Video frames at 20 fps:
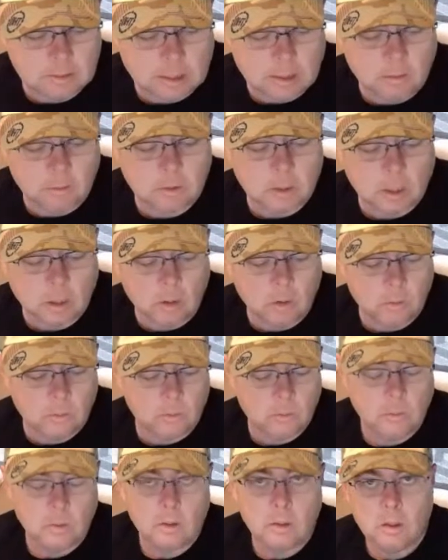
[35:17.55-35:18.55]
they'll
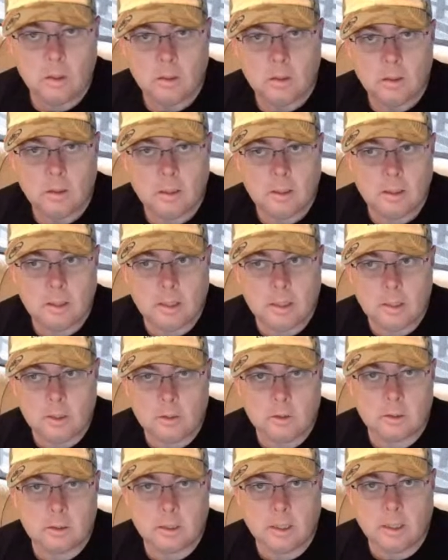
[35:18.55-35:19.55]
go
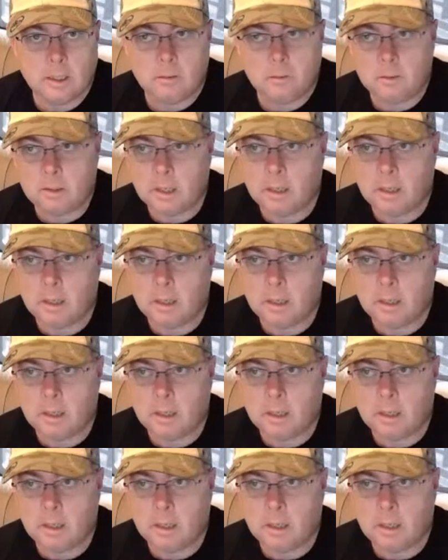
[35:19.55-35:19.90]
and look at,